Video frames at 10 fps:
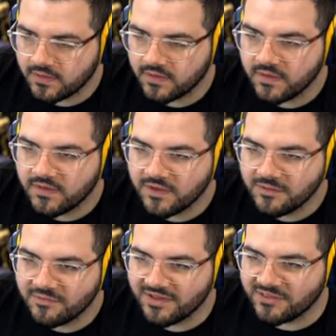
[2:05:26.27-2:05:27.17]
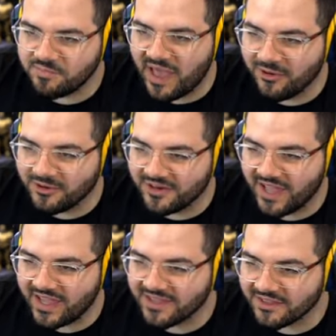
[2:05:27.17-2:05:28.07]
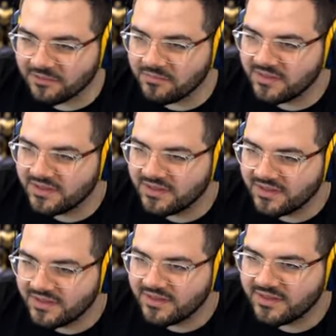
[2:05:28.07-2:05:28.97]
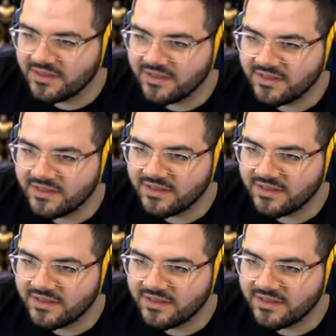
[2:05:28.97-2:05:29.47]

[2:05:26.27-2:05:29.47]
Is that that guy in the rock? Powder, yeah, I killed him. He's gonna try to fly underneath me.